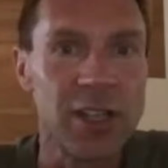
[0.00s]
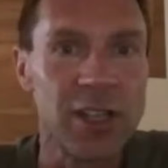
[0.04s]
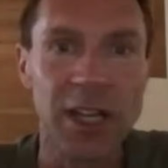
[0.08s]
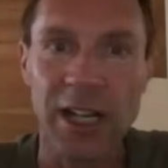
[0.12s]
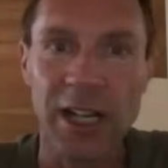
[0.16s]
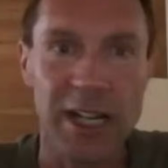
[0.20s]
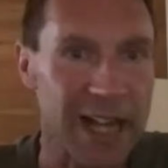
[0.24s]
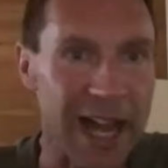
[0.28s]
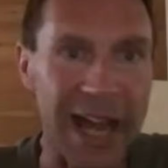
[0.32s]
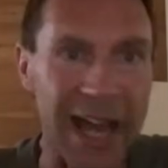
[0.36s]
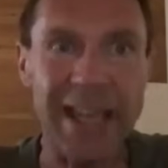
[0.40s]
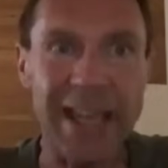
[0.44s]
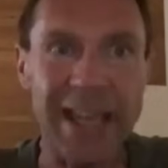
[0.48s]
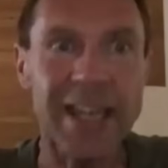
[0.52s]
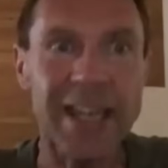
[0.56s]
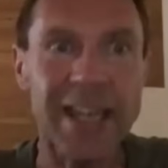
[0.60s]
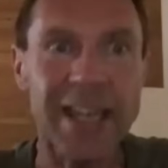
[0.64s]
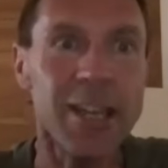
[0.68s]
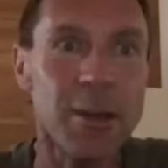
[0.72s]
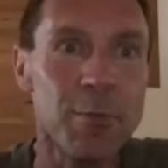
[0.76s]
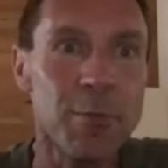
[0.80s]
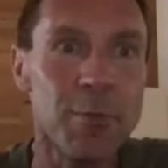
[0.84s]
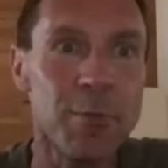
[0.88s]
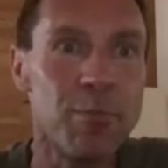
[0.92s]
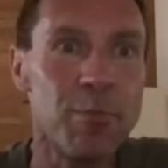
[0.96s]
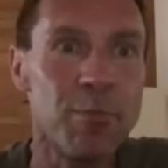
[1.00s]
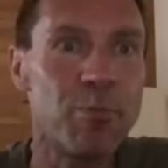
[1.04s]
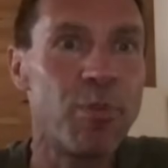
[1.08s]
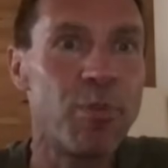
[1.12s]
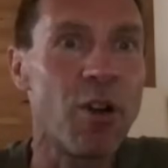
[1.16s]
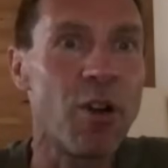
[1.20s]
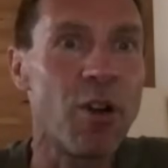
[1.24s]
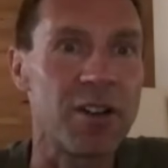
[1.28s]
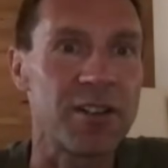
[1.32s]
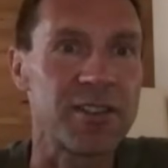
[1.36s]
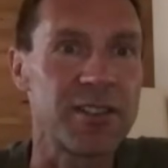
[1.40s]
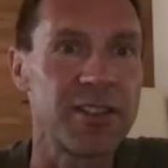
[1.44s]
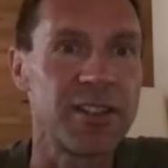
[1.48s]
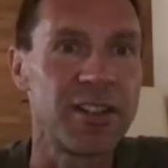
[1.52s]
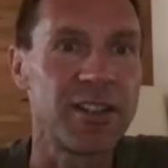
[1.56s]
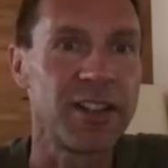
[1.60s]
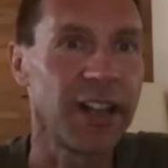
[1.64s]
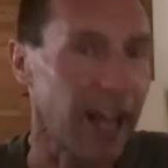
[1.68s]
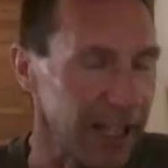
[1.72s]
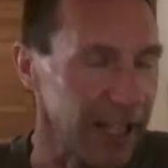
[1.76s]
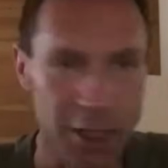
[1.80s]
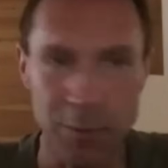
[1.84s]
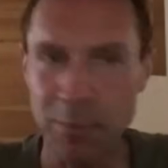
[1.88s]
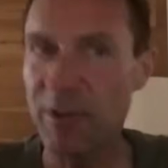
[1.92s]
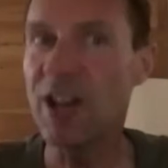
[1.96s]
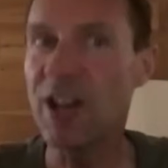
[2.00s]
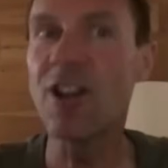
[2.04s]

like the boss, like he belongs